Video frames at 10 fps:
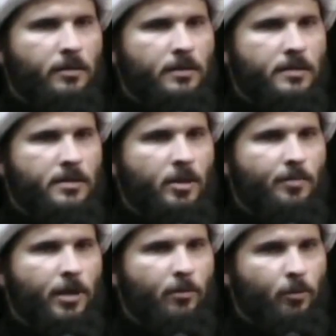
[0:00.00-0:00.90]
set
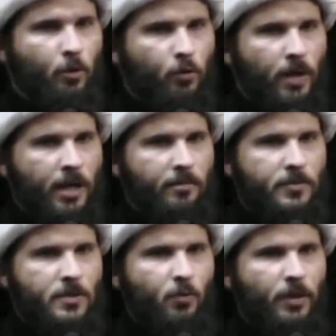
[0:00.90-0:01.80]
up our
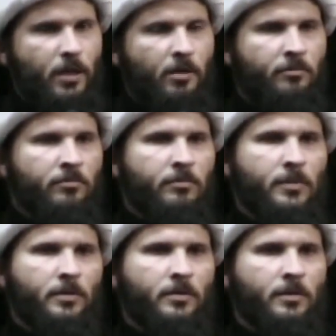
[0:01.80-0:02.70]
programs. We
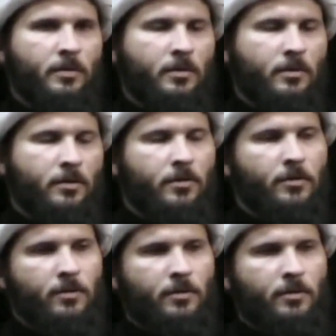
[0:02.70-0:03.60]
come,
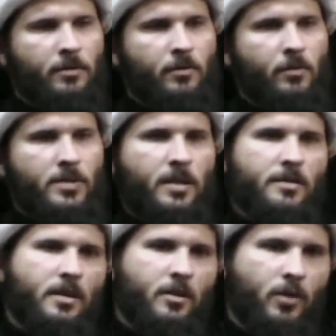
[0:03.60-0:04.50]
recite a
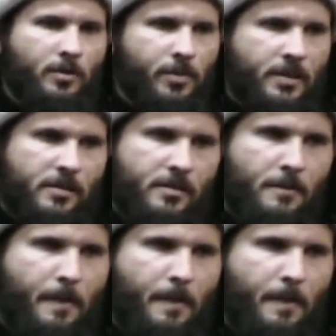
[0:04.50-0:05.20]
salawat, please.